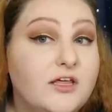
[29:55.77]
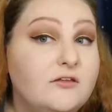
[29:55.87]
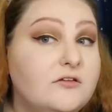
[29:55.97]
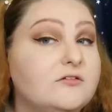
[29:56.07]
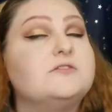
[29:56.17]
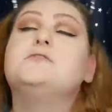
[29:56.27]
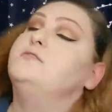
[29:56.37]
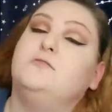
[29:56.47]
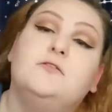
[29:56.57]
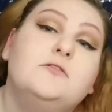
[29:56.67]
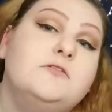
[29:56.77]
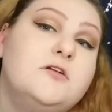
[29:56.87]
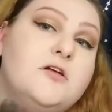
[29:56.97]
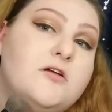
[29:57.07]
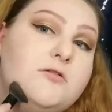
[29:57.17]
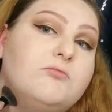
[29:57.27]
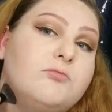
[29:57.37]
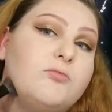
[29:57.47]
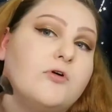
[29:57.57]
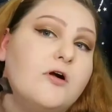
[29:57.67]
that looks
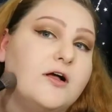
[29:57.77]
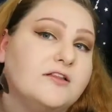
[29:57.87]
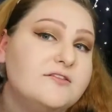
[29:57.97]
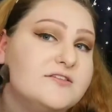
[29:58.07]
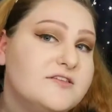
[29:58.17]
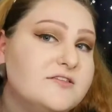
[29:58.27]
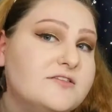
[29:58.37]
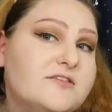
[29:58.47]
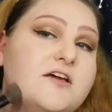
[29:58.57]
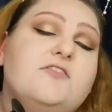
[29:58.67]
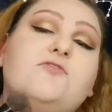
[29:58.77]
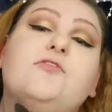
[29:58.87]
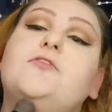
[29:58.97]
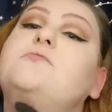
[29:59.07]
bronze and stuff.